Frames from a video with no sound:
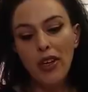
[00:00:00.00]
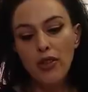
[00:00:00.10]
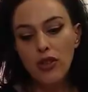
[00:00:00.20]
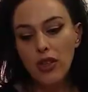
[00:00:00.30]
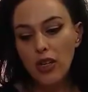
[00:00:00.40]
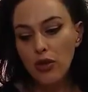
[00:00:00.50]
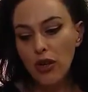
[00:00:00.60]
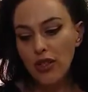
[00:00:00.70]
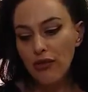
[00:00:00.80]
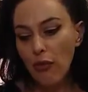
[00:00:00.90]
we can do that
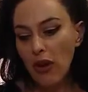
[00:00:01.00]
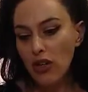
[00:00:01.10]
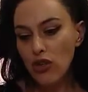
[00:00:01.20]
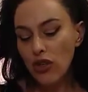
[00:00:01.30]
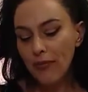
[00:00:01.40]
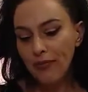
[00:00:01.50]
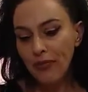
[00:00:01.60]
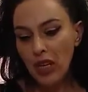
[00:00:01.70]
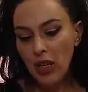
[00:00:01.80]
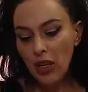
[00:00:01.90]
transformation.
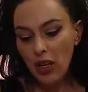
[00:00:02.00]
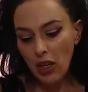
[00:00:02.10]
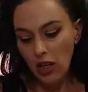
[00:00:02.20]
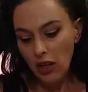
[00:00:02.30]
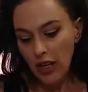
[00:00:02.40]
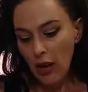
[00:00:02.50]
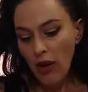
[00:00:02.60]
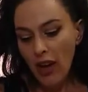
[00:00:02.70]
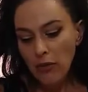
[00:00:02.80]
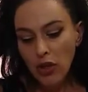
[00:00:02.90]
Now,
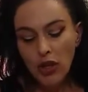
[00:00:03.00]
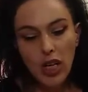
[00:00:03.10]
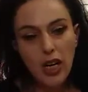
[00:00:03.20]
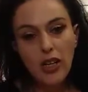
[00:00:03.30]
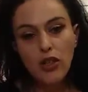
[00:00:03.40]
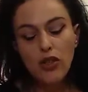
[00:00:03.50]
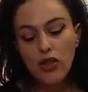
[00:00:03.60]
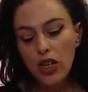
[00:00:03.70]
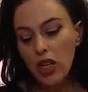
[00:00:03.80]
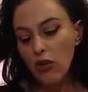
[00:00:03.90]
I am creating a new
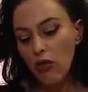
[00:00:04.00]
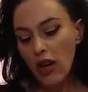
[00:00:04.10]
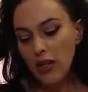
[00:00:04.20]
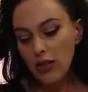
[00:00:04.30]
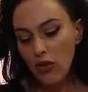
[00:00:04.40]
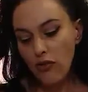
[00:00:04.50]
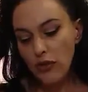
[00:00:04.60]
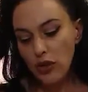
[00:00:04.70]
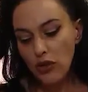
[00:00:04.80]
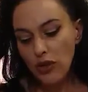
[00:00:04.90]
channel as of
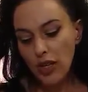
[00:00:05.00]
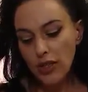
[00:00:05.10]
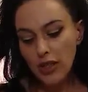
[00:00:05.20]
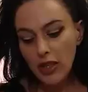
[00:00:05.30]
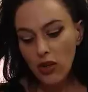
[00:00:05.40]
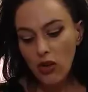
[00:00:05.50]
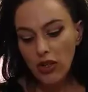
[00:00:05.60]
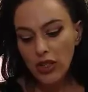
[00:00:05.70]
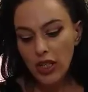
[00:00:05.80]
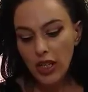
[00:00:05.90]

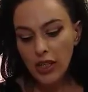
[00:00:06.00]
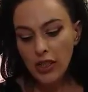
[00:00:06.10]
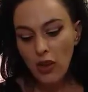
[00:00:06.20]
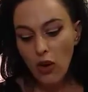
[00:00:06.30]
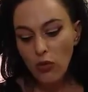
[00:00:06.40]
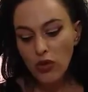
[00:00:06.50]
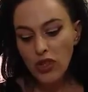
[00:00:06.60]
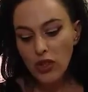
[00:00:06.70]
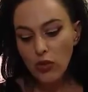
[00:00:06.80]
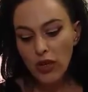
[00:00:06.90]
2019. I will
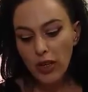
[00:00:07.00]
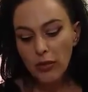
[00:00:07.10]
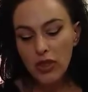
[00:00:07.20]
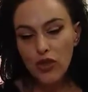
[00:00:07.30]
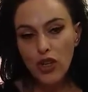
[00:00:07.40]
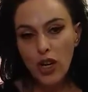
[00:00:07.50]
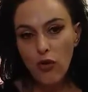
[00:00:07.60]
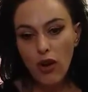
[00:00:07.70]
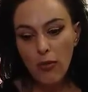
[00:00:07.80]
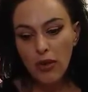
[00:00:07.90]
still keep this
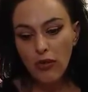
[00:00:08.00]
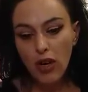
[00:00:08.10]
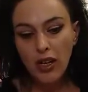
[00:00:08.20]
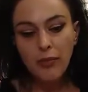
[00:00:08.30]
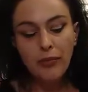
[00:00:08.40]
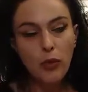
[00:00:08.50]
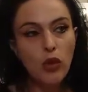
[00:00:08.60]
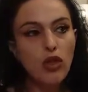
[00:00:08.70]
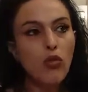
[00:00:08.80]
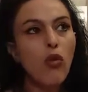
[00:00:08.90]
channel up and running,
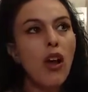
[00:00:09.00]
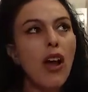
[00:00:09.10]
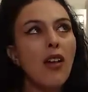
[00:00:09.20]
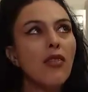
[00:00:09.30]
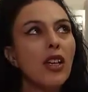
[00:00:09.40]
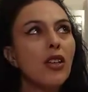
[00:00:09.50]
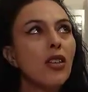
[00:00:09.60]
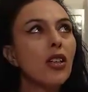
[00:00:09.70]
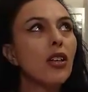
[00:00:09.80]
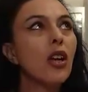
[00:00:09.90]
which will have
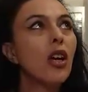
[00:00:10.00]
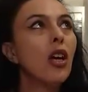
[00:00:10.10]
anything.